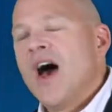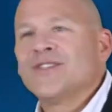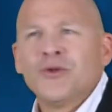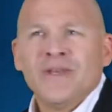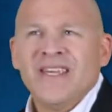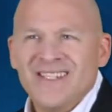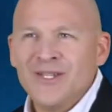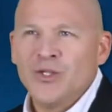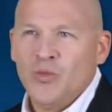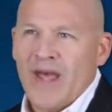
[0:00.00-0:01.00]
So the
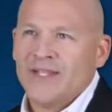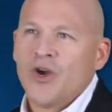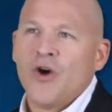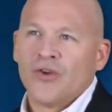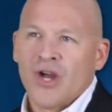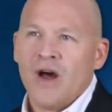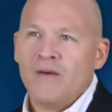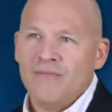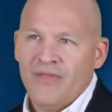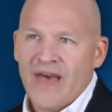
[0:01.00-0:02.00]
easiest way to
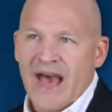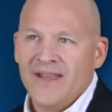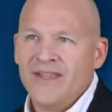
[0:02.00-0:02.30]
overcome that